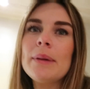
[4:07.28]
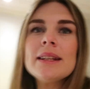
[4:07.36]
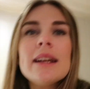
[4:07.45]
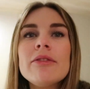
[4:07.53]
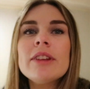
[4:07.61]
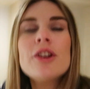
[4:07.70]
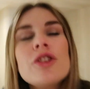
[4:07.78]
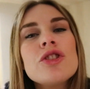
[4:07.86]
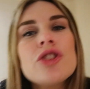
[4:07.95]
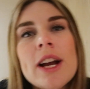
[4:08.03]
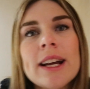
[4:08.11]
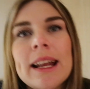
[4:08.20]
But definitely you
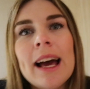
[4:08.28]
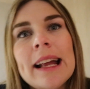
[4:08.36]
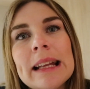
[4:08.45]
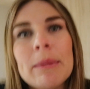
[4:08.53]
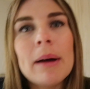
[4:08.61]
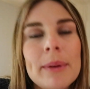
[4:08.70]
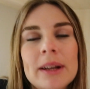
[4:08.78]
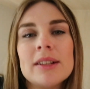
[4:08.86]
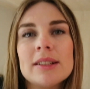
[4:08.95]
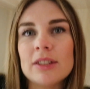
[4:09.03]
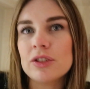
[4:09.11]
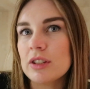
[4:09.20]
should check it out anyway
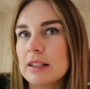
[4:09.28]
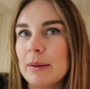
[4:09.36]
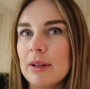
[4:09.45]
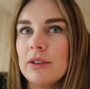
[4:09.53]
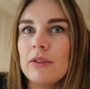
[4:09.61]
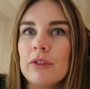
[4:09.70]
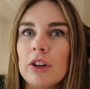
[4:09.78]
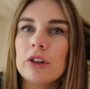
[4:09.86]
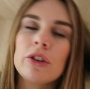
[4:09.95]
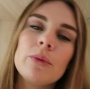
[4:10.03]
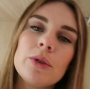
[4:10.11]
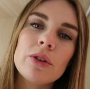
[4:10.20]
because it's just something you've got
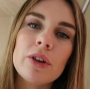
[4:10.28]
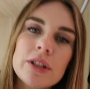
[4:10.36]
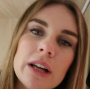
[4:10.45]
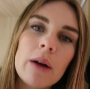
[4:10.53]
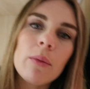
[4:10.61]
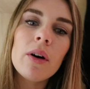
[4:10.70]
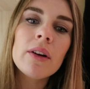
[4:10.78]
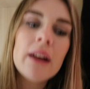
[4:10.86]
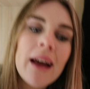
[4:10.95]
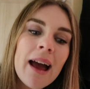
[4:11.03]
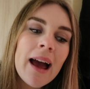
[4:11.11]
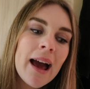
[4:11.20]
to do when you're in Taiwan.
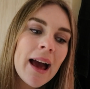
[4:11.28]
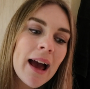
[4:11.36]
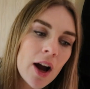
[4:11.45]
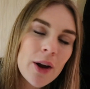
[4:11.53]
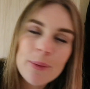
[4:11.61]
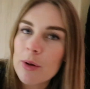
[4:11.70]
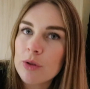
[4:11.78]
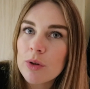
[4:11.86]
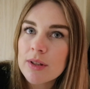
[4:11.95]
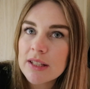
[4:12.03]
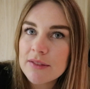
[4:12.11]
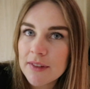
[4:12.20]
I hope you
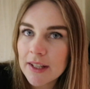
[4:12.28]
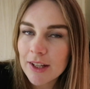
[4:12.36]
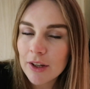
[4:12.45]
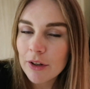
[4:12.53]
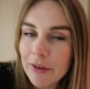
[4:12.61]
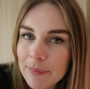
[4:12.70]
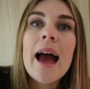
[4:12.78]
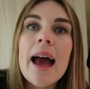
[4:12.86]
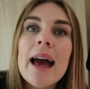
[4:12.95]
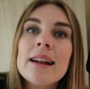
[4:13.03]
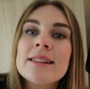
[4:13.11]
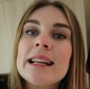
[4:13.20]
enjoyed this video,
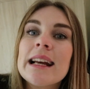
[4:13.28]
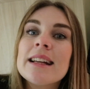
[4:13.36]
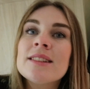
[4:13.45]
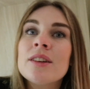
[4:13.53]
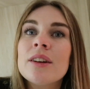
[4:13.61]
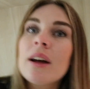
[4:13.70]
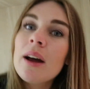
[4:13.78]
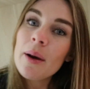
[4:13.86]
and I'll see you guys soon.